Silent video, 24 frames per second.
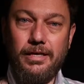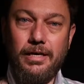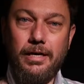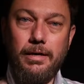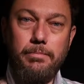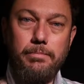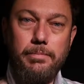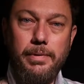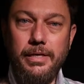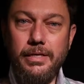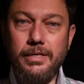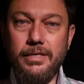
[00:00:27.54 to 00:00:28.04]

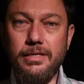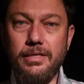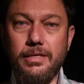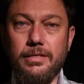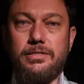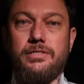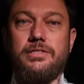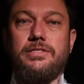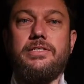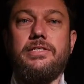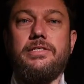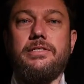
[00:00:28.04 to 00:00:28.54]
I'm making a
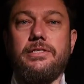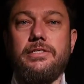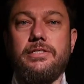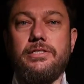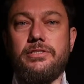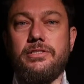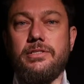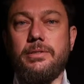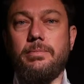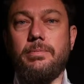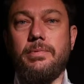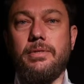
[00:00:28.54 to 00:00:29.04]

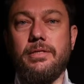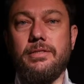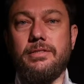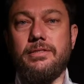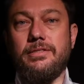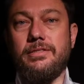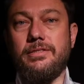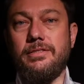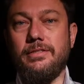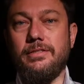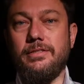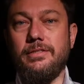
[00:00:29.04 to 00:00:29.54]
series
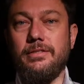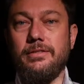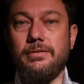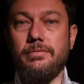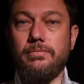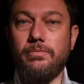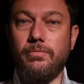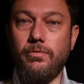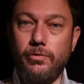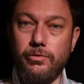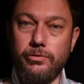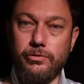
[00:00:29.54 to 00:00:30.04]
about the
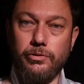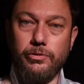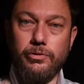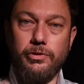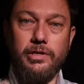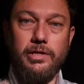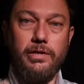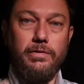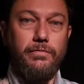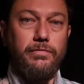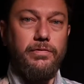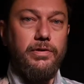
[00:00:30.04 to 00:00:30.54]

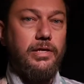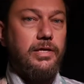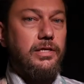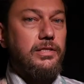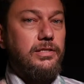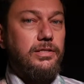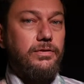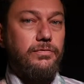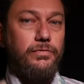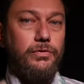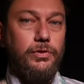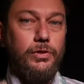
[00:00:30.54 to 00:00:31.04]
photography
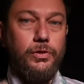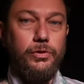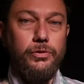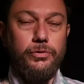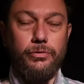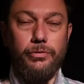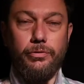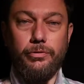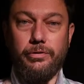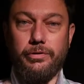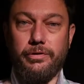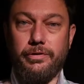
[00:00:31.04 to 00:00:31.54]
and the
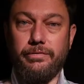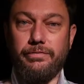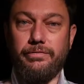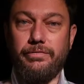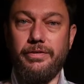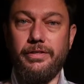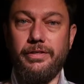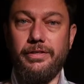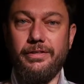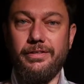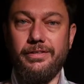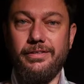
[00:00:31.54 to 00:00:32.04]

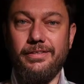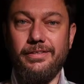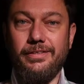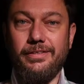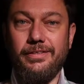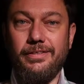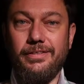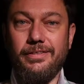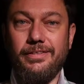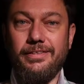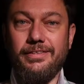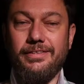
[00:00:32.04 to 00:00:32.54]
videography.
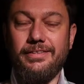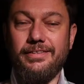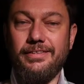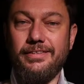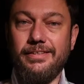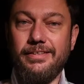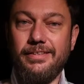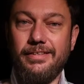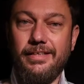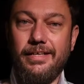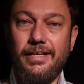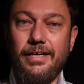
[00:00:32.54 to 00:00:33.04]

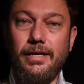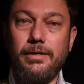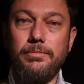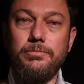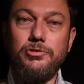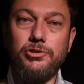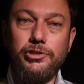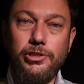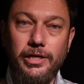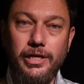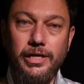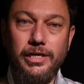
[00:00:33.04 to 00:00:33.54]

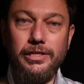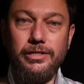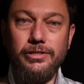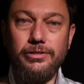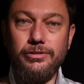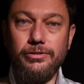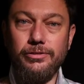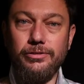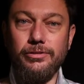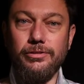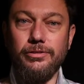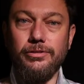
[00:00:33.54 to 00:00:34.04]
I'm trying
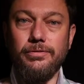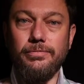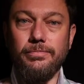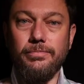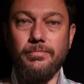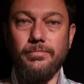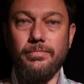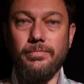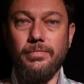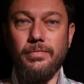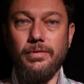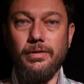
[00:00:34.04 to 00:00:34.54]
to
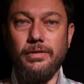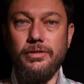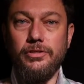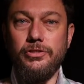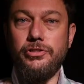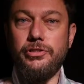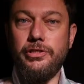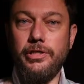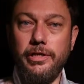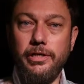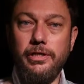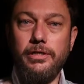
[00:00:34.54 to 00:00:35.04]

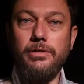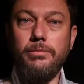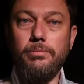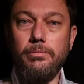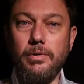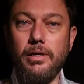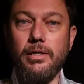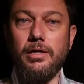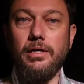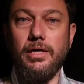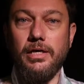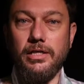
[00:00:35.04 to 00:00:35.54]
share
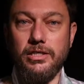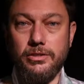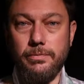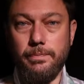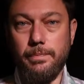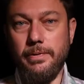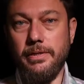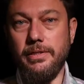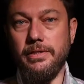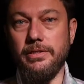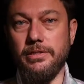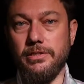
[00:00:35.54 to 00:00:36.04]
my
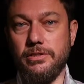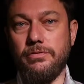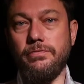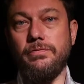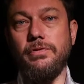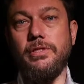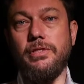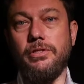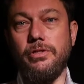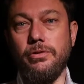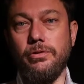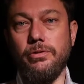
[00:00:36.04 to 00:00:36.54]
experience
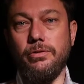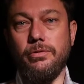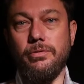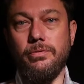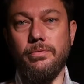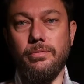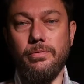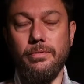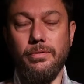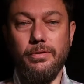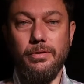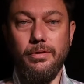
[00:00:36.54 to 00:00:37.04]
with you,
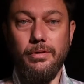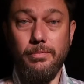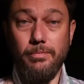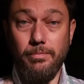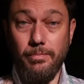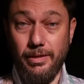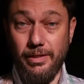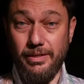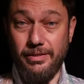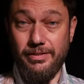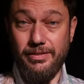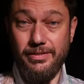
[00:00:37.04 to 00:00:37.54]

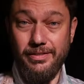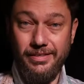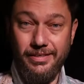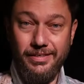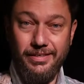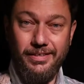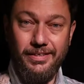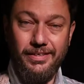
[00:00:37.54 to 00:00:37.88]
but